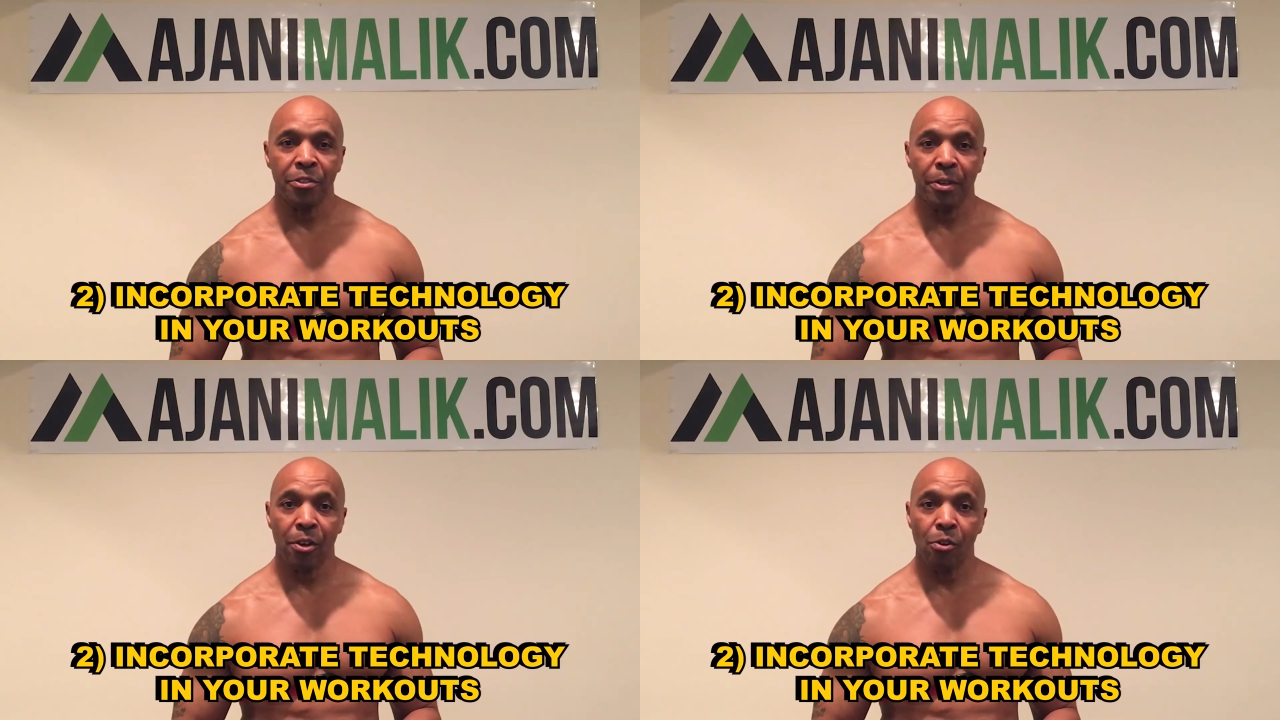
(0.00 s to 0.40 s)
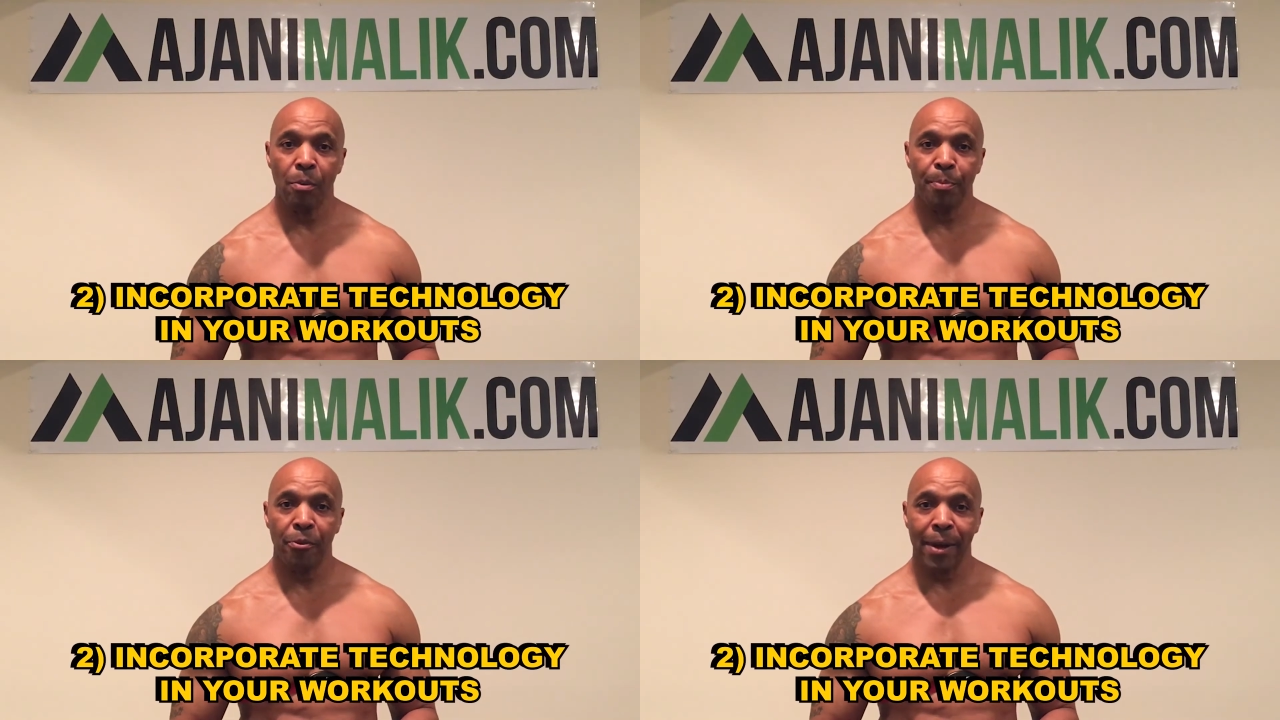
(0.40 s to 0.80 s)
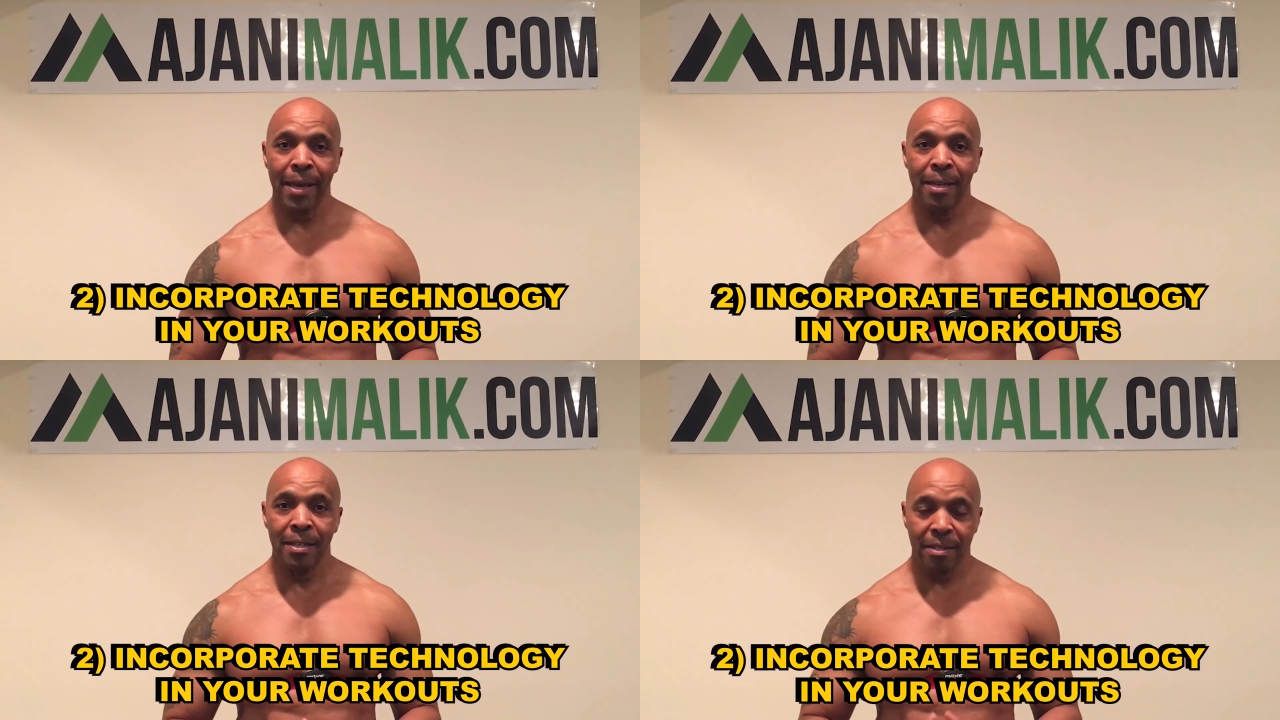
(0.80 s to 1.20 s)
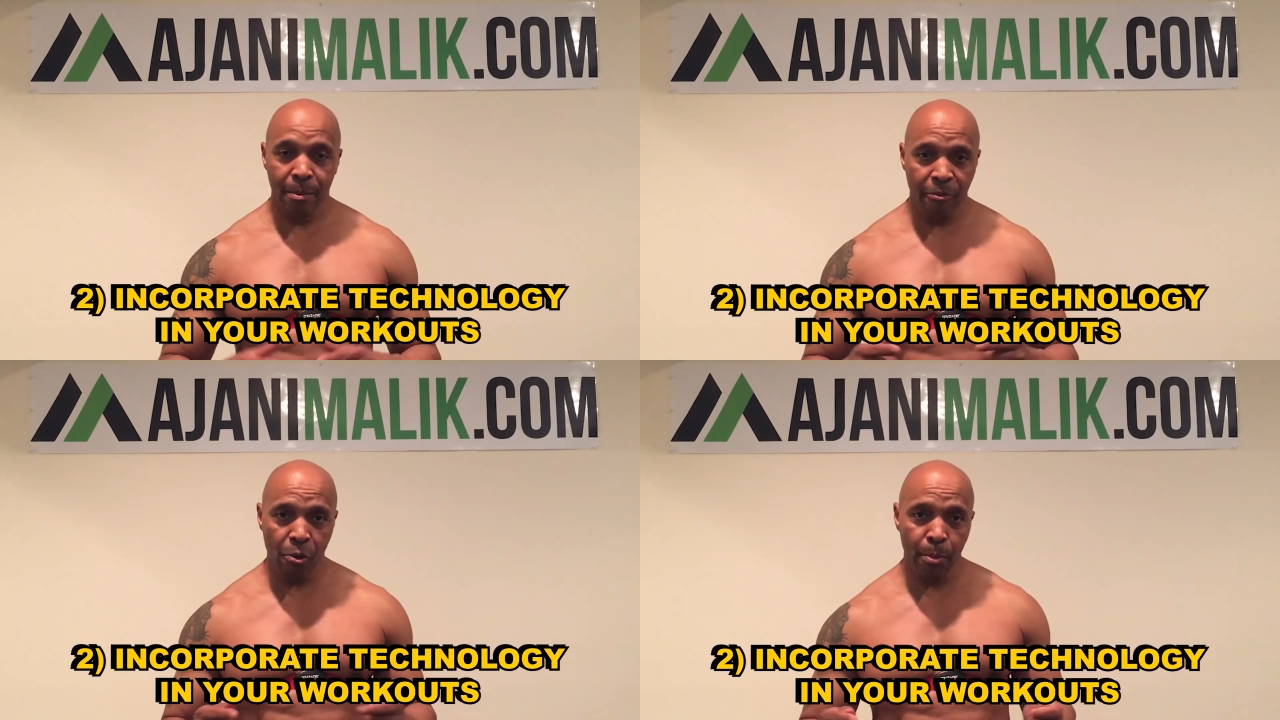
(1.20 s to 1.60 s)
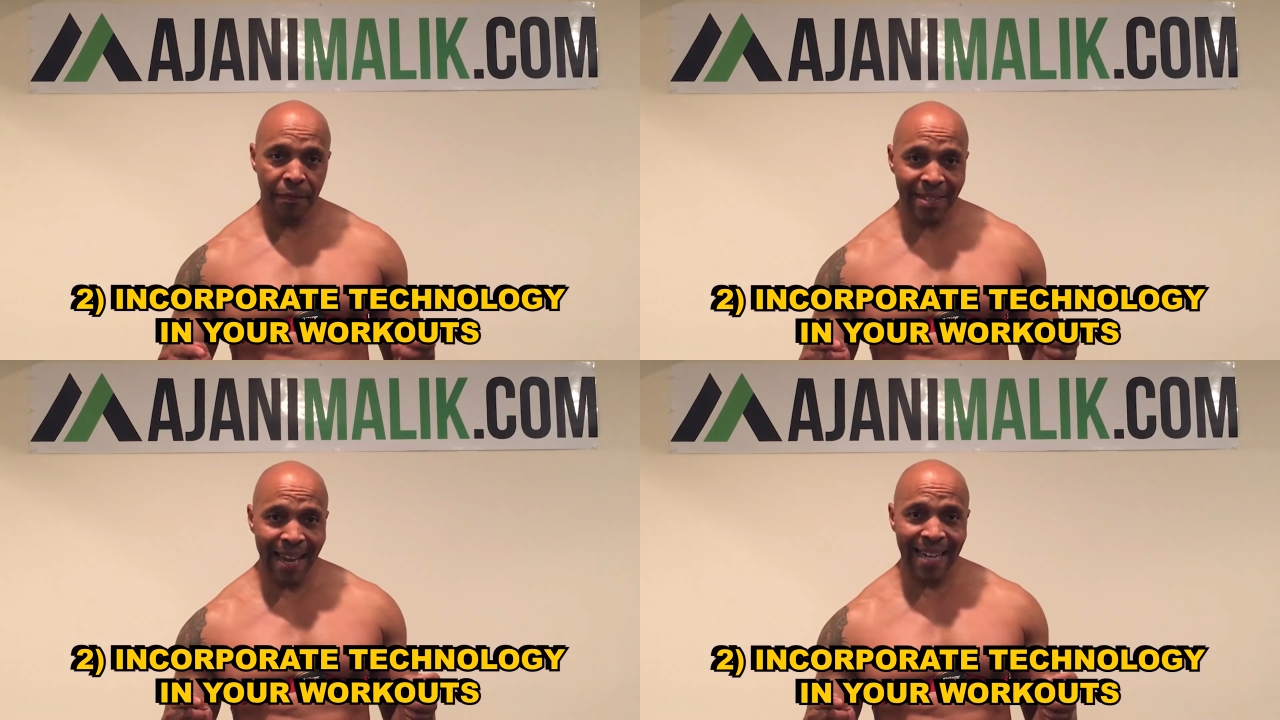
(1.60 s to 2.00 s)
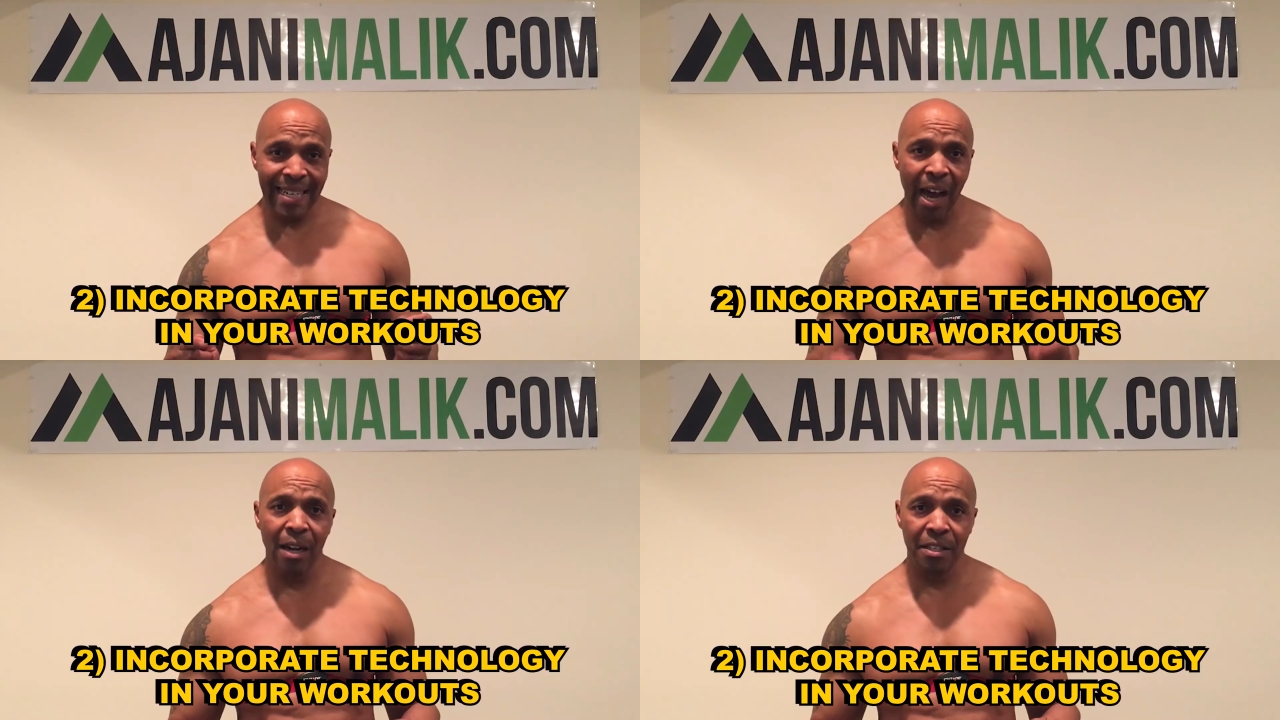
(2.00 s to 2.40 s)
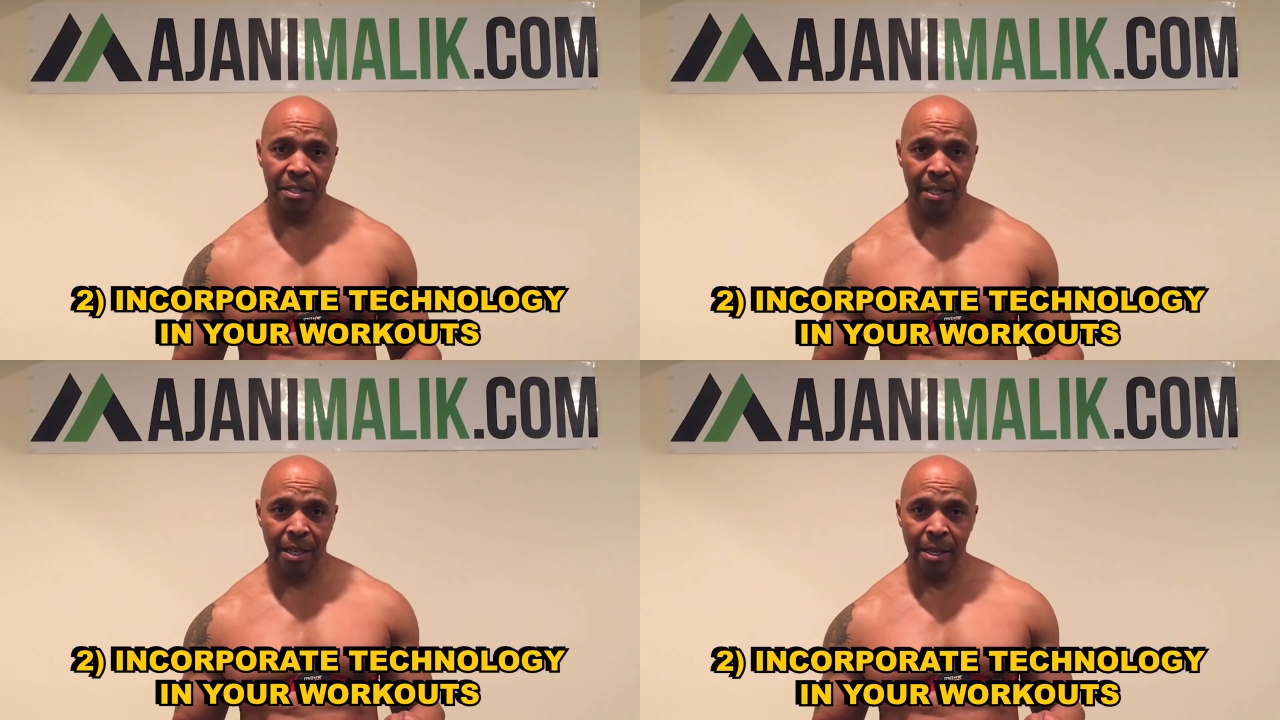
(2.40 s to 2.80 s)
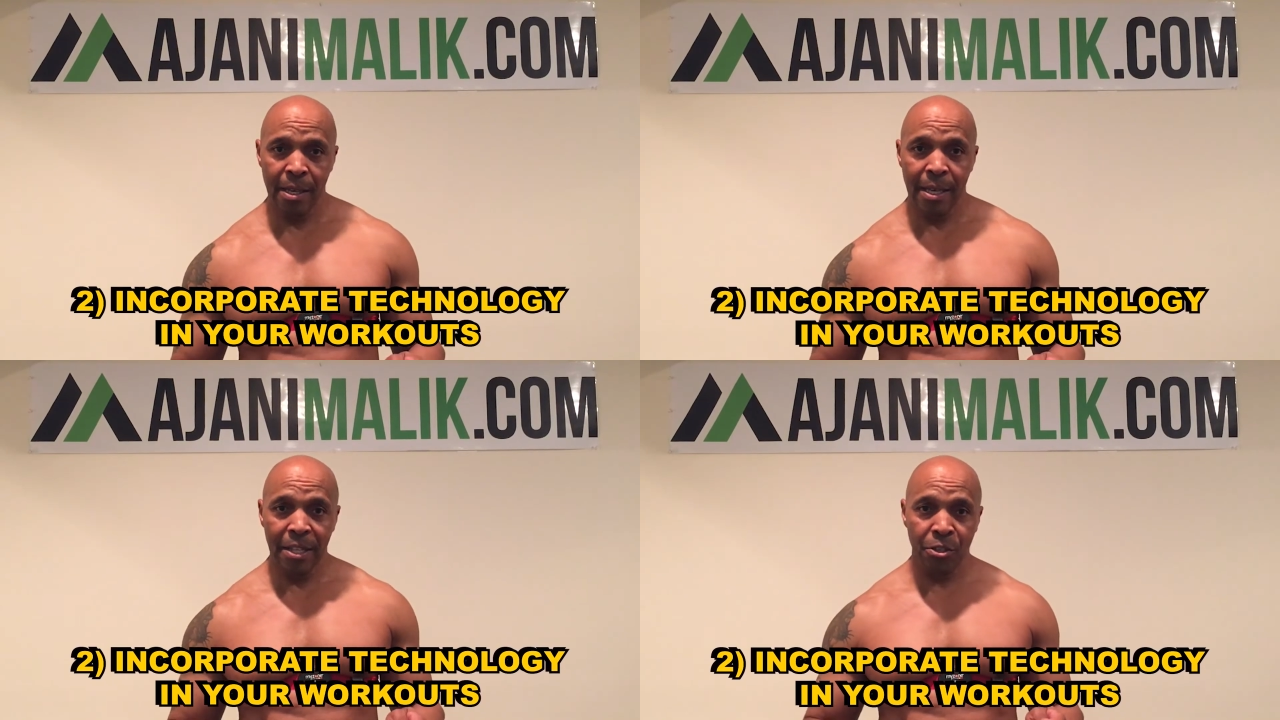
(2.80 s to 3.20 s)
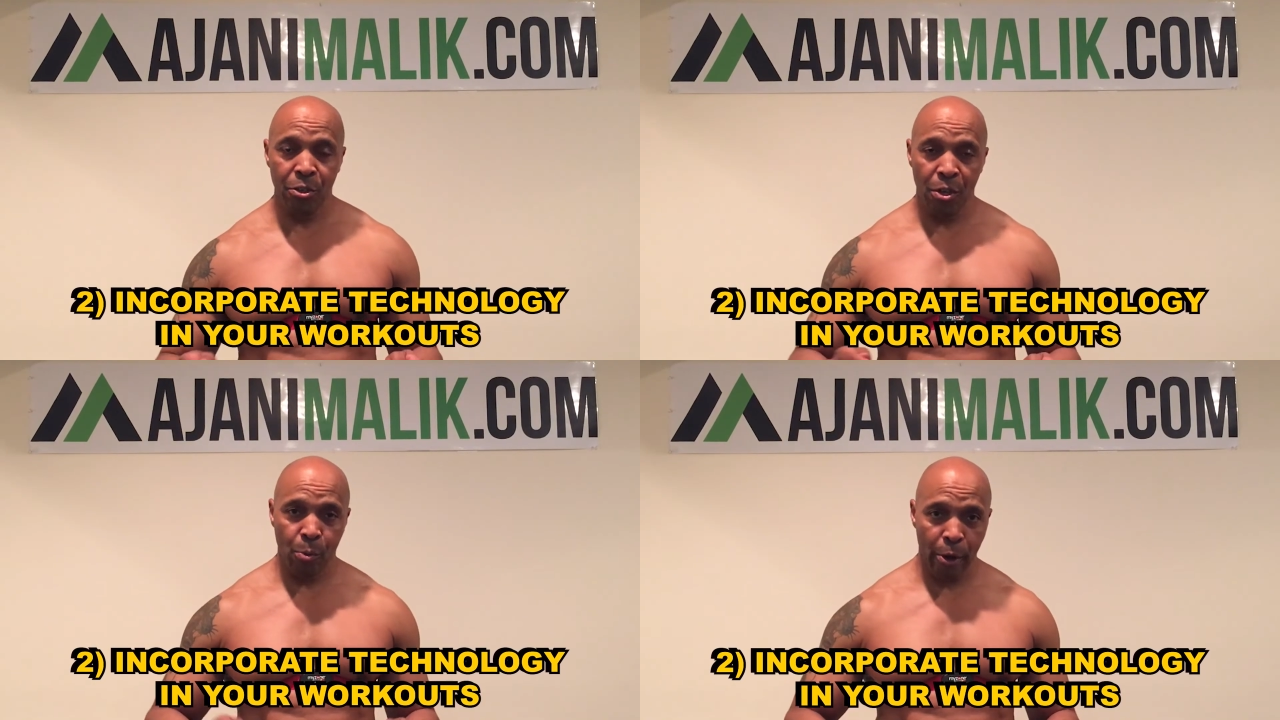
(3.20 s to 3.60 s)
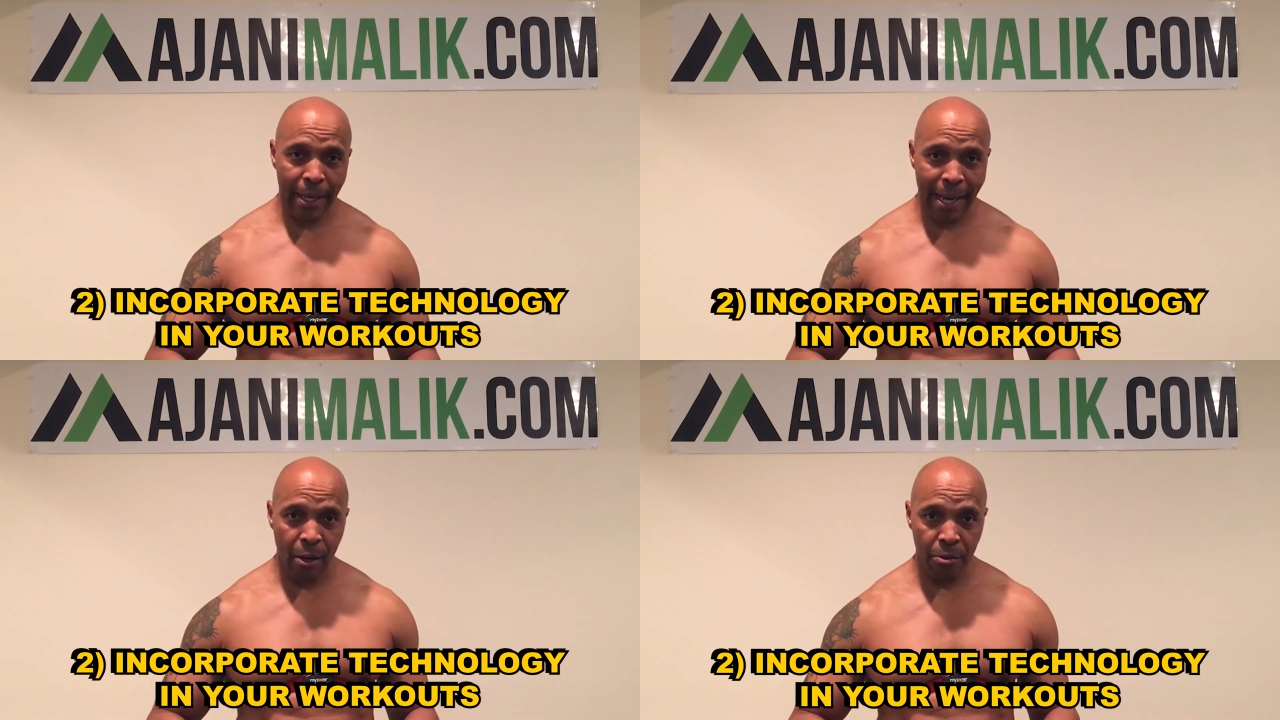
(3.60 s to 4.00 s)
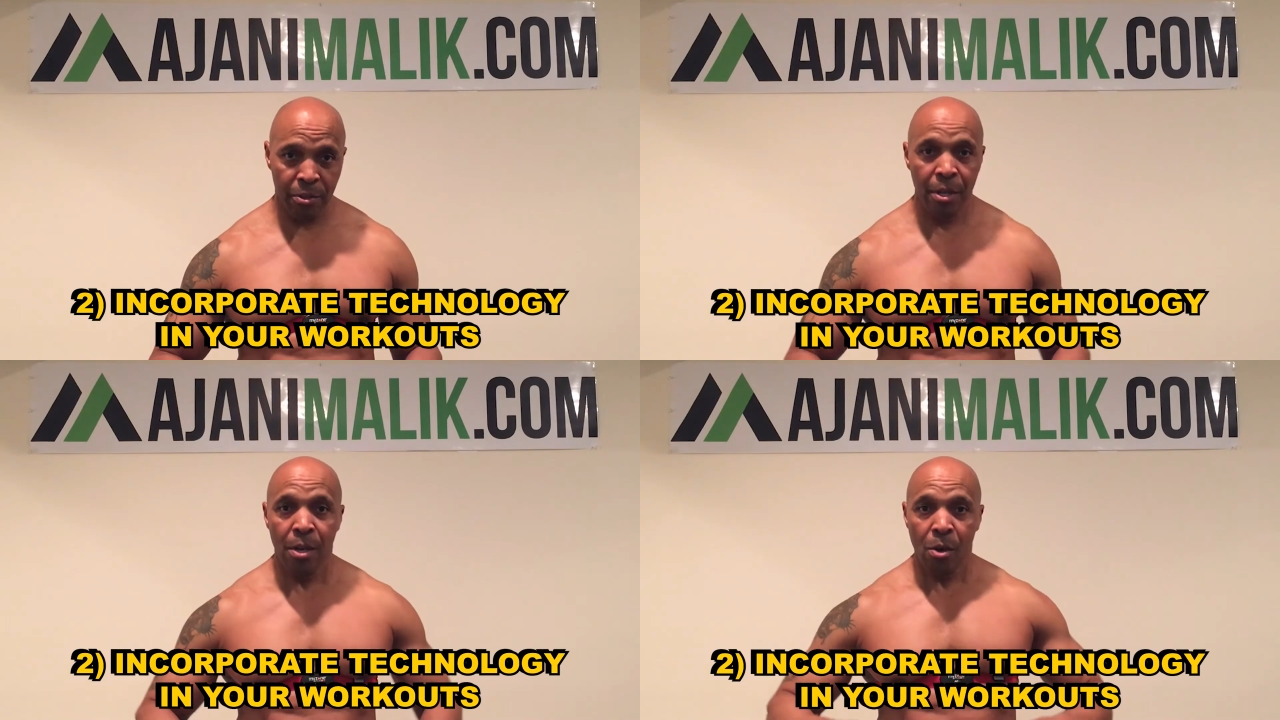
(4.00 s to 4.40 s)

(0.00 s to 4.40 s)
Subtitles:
to incorporate some form of technology into your workouts.